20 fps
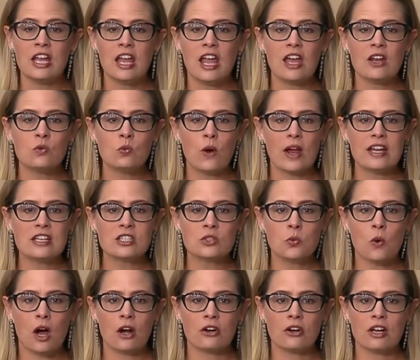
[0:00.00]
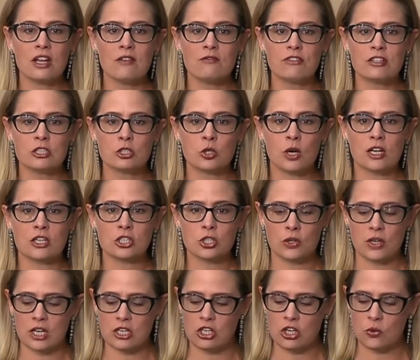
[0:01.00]
and wastewater infrastructure
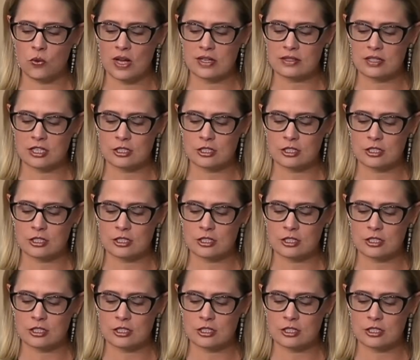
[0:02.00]
in U.S.